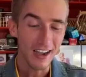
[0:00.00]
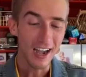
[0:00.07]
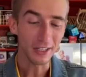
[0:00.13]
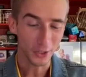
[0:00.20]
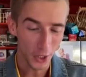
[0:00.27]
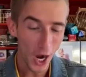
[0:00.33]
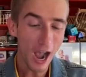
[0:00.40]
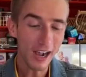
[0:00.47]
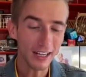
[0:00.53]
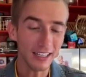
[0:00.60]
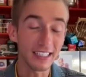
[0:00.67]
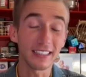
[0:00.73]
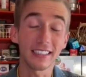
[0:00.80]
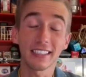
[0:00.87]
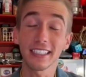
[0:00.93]

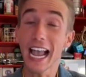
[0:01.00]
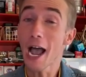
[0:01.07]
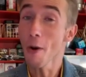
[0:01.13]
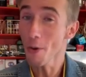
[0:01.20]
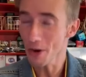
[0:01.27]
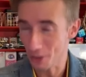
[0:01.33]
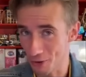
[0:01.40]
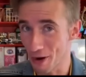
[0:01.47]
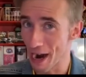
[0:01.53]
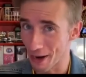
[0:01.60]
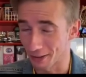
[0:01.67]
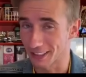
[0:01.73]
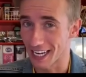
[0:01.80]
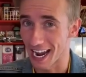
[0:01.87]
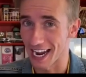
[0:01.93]
Chocolate
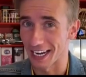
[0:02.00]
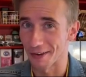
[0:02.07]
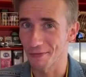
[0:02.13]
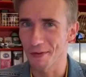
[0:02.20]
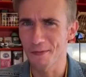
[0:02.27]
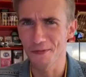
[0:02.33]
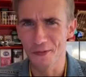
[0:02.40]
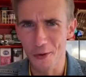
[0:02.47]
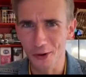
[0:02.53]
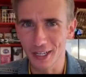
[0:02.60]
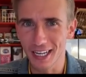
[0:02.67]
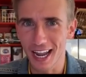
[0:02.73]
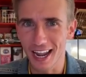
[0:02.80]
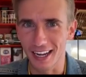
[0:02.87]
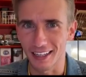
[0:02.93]
sauerkraut cake from
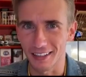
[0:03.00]
48.